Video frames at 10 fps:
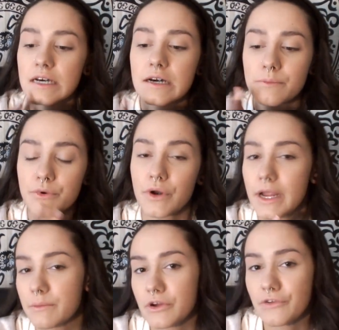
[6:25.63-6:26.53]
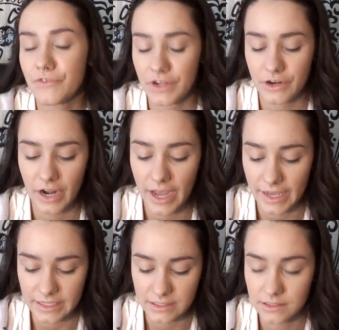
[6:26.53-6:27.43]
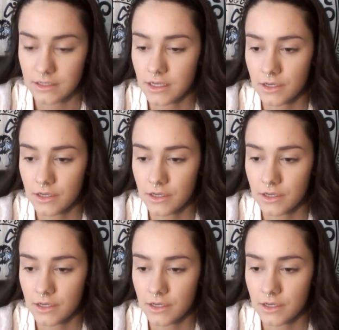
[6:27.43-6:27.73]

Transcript: a primer for your eyes,